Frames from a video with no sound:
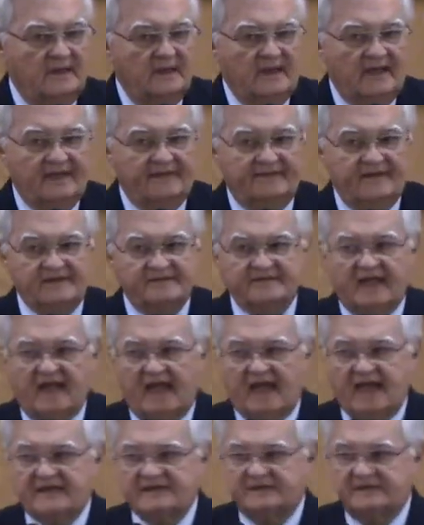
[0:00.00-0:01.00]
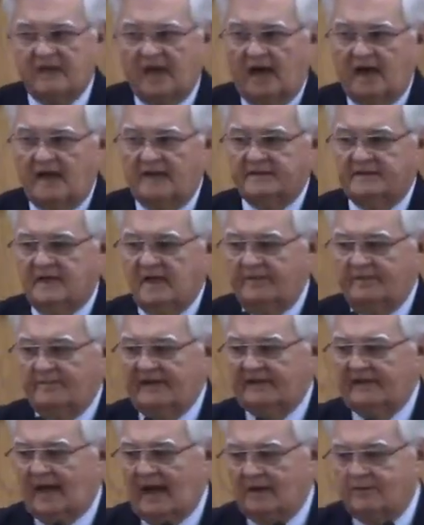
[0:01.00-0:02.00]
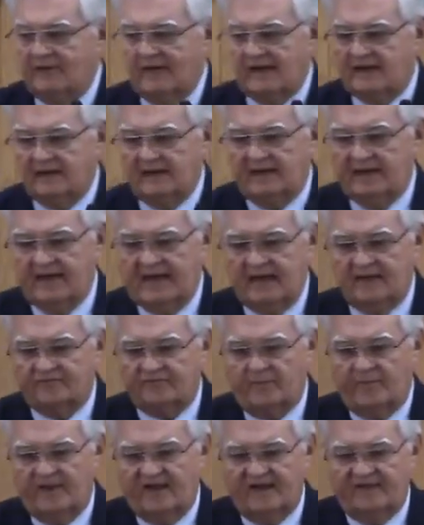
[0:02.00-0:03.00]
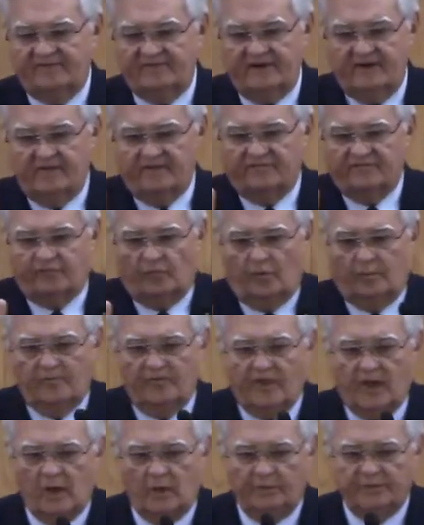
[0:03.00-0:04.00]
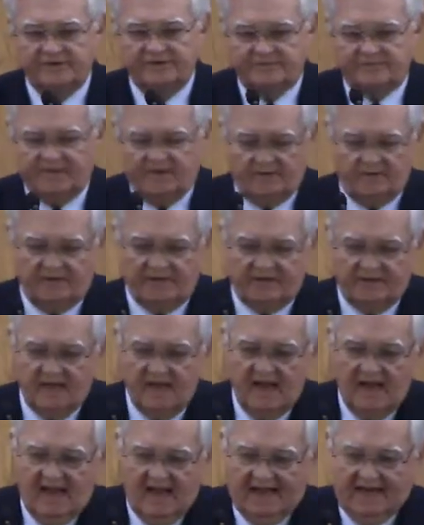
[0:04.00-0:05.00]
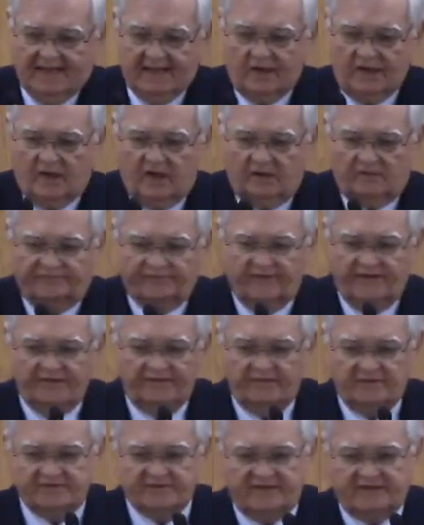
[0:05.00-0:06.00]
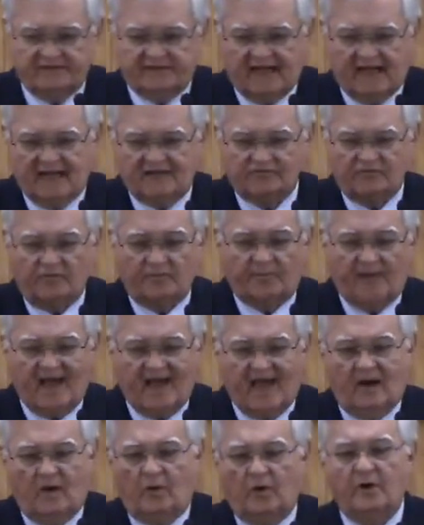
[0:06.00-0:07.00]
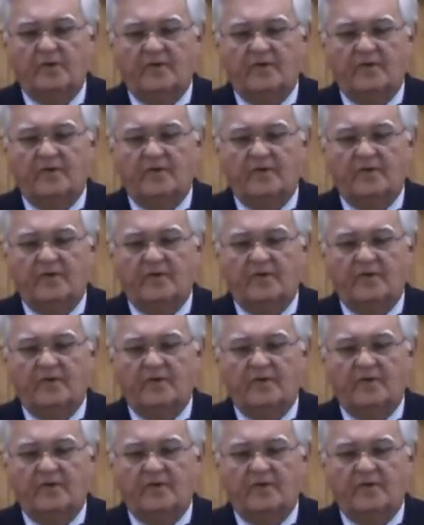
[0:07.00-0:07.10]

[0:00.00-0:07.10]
In this case, God coming directly down from heaven in the form of the Holy Spirit and engulfing the Gentiles with power,